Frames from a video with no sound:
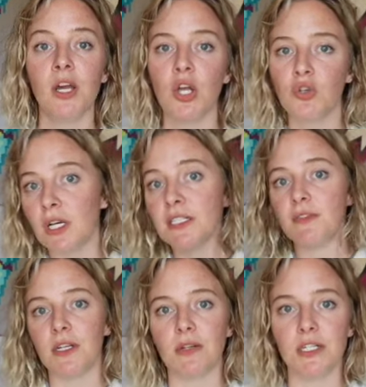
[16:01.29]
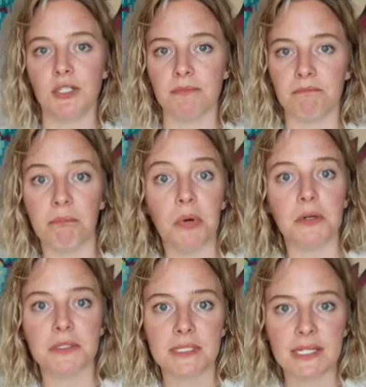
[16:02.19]
transfiguration
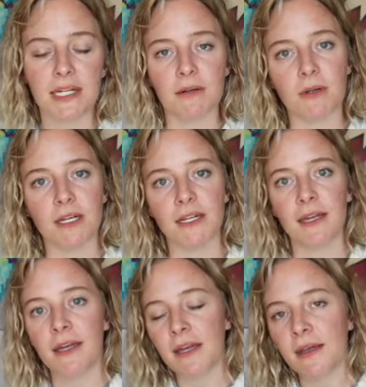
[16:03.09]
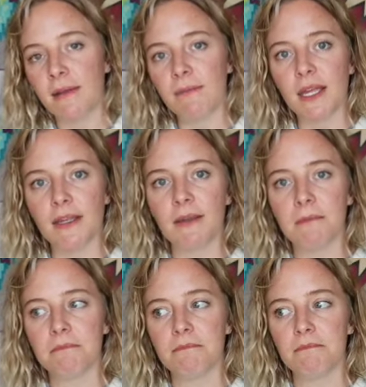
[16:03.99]
books in it, right? They
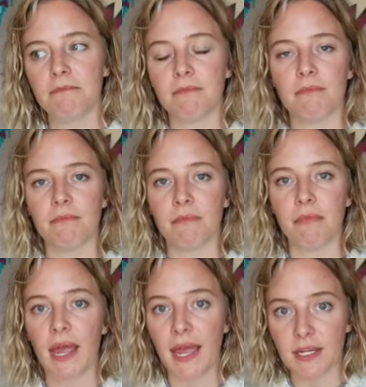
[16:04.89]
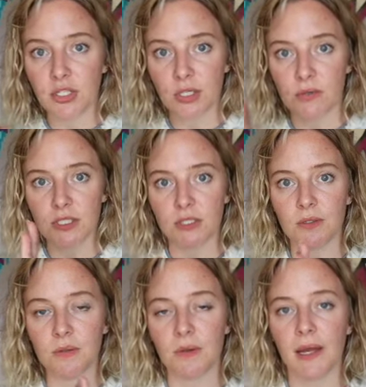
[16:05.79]
showed
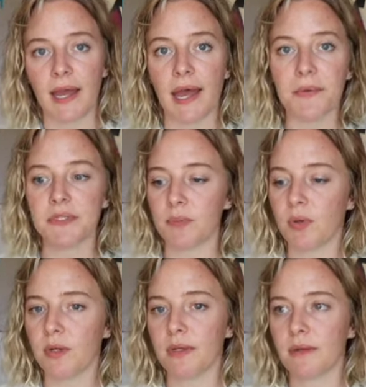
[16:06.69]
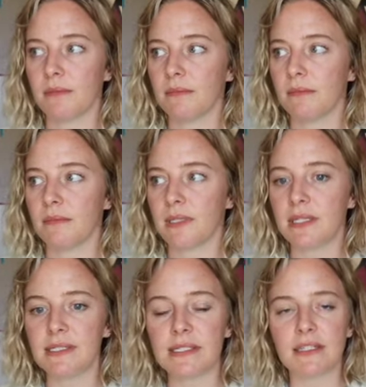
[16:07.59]
you how to put
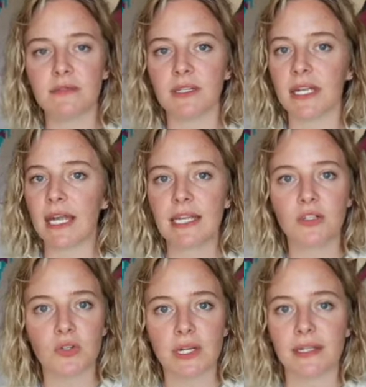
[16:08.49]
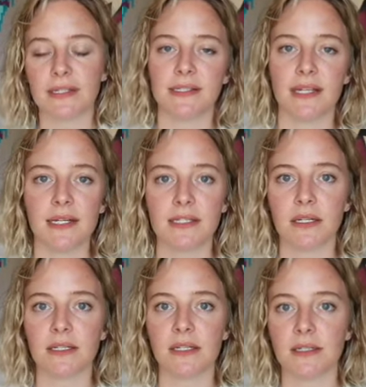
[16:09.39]
these different like intricate designs
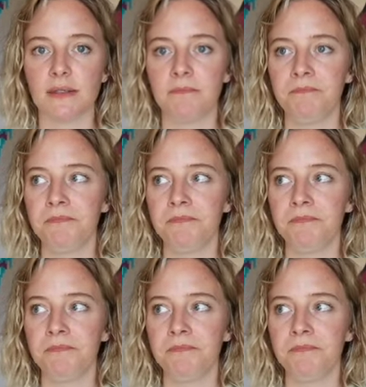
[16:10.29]
onto the